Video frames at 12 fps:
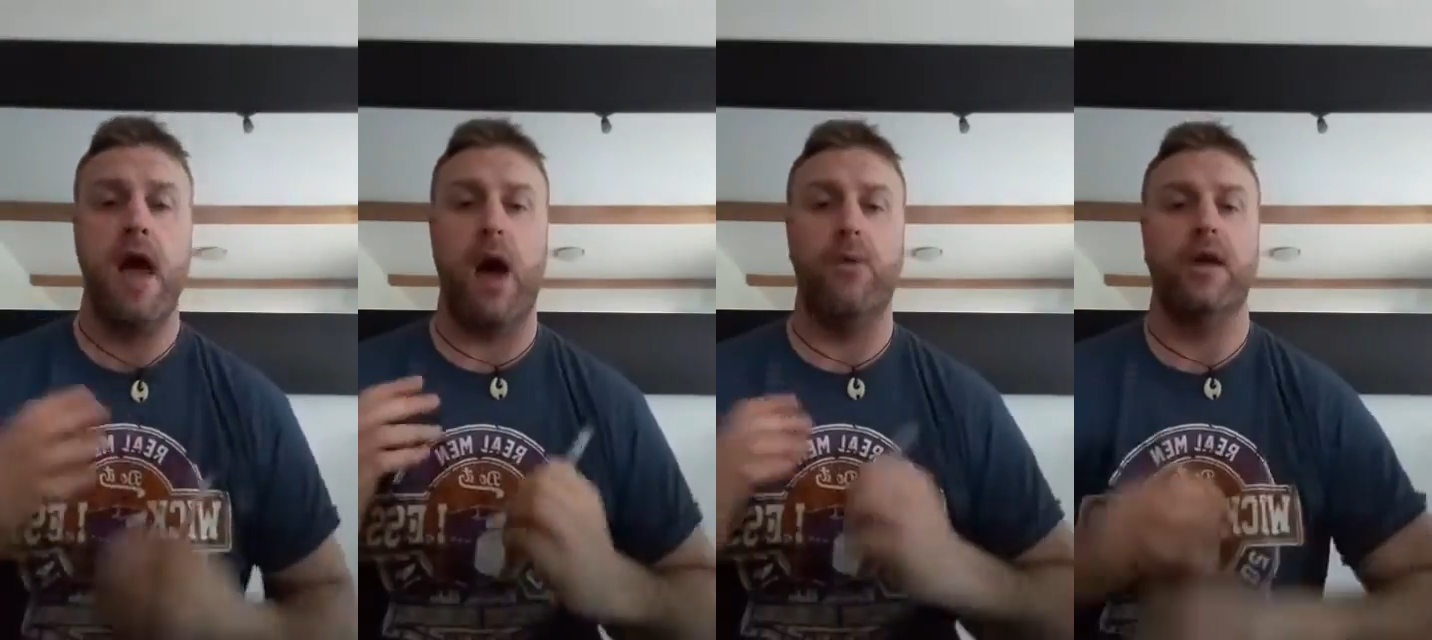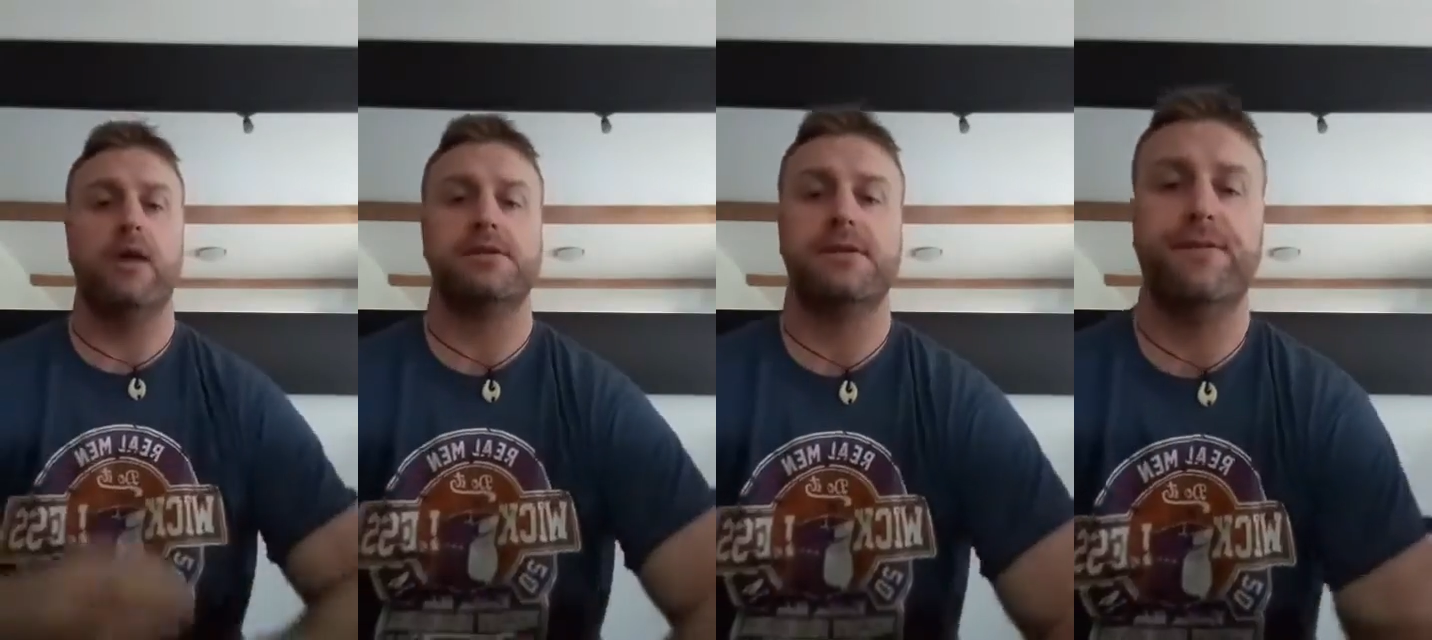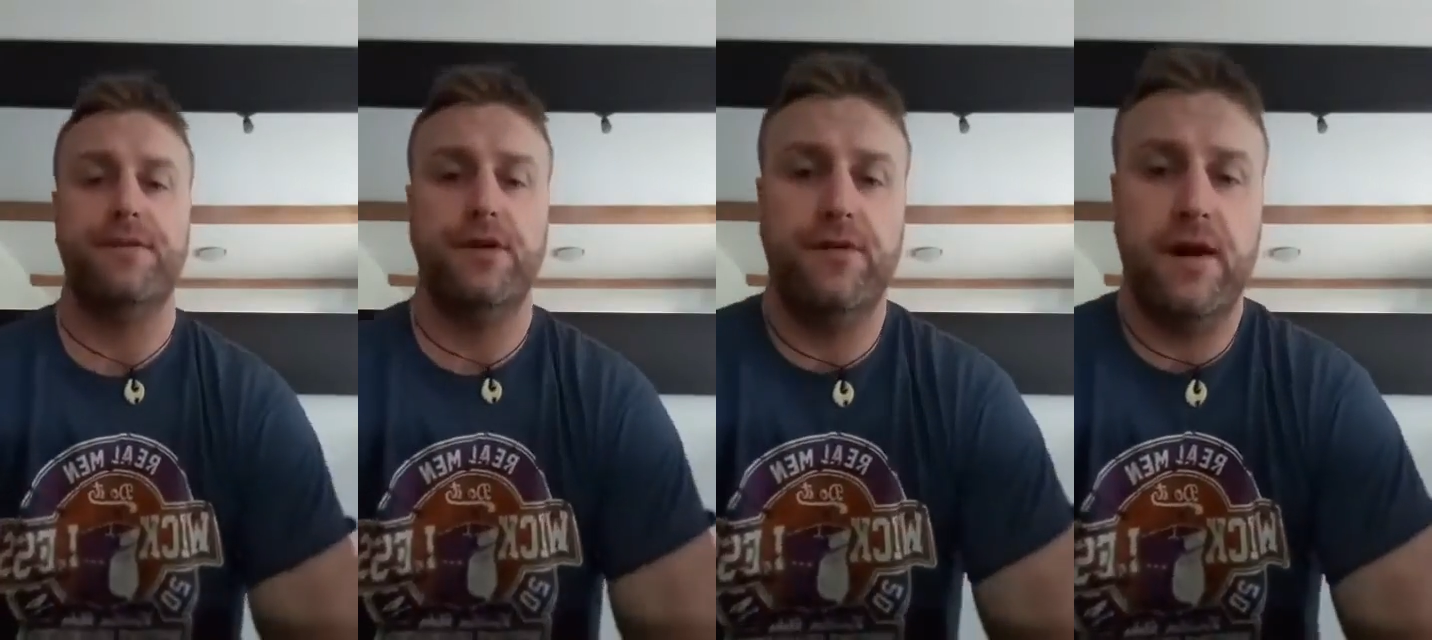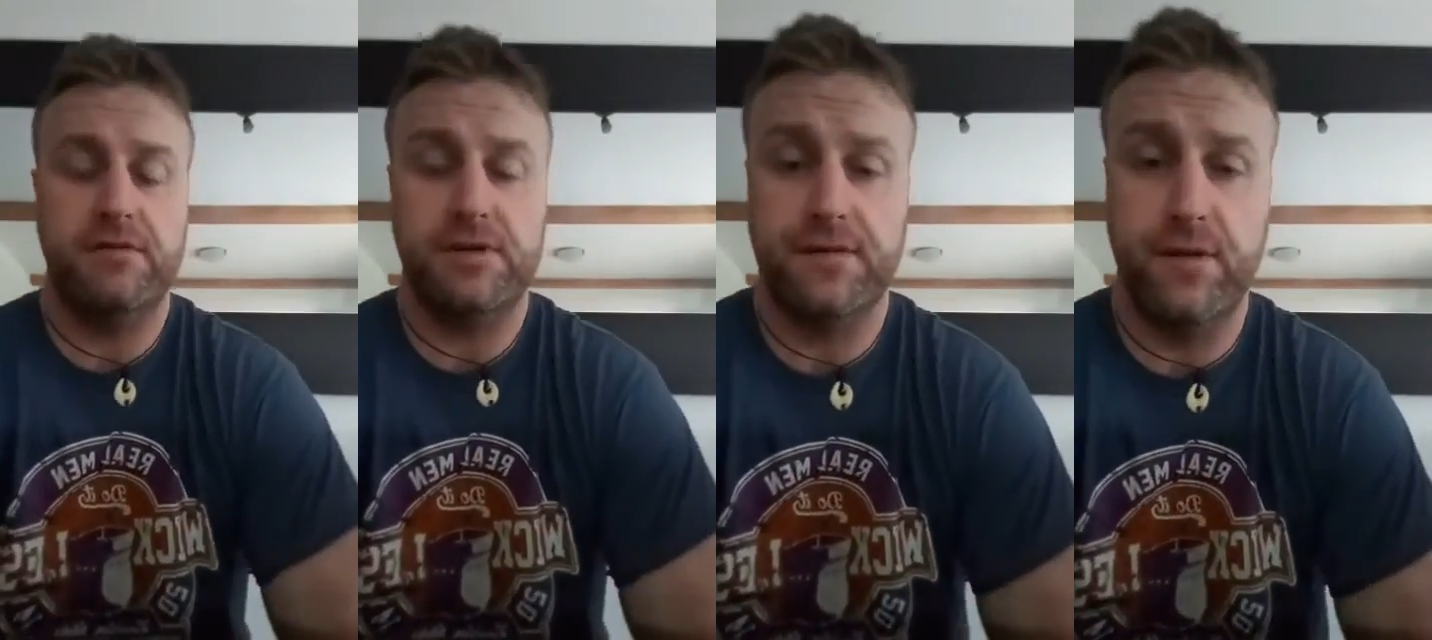and we got some food
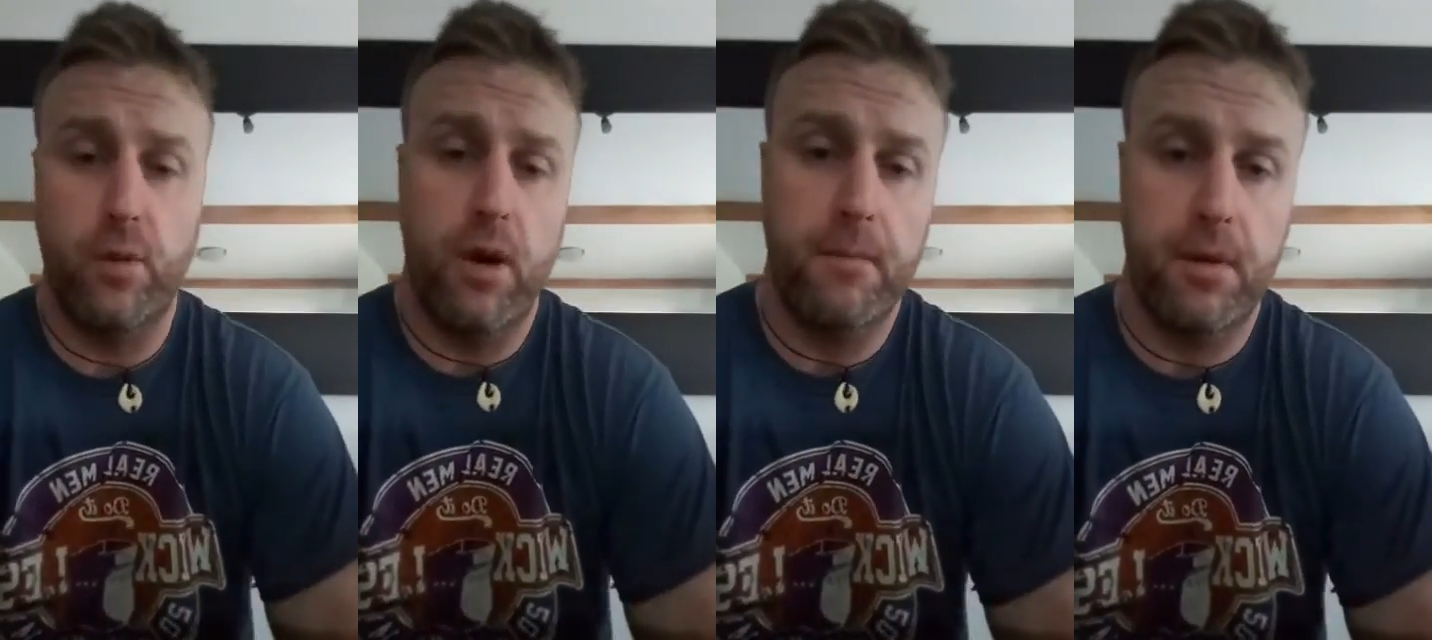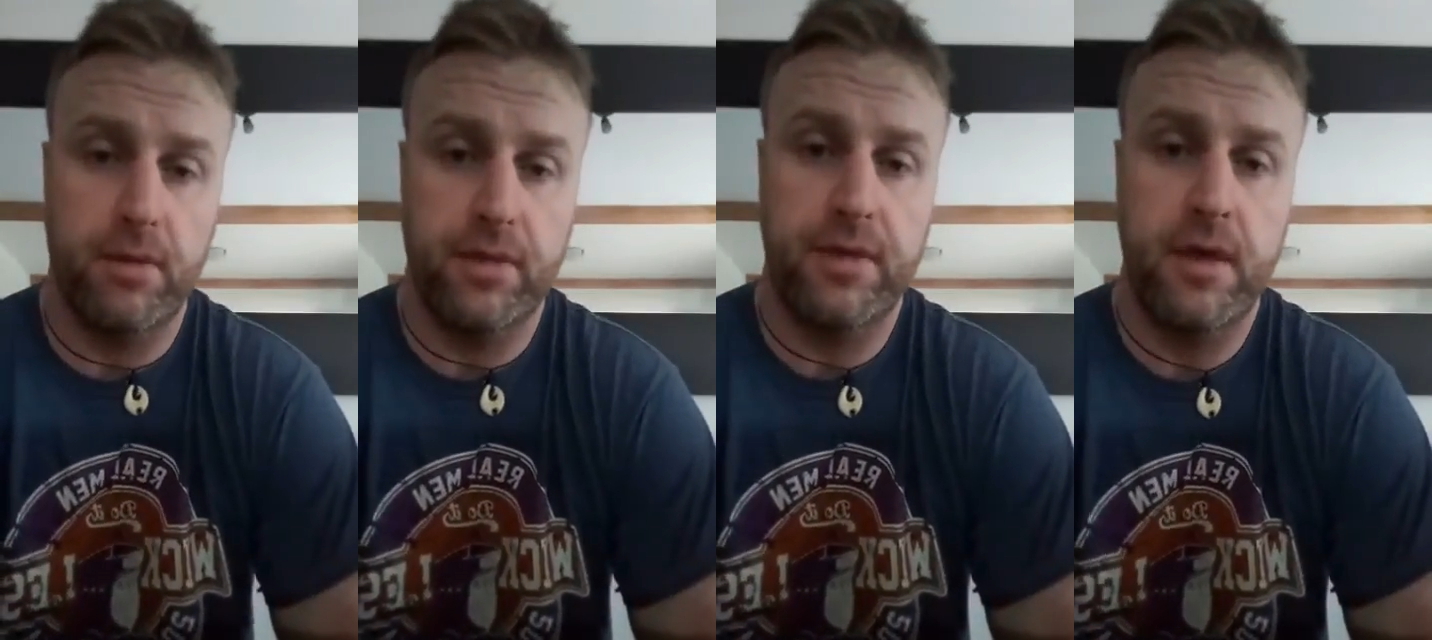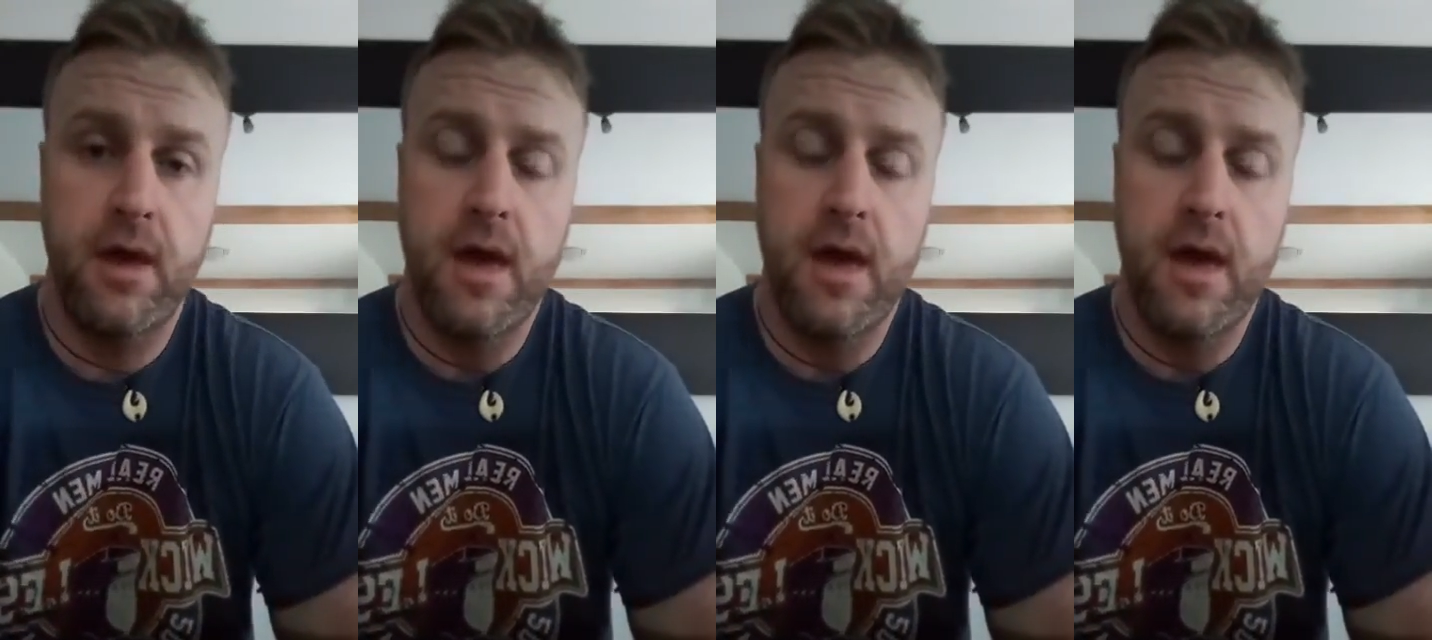vouchers for 1 month.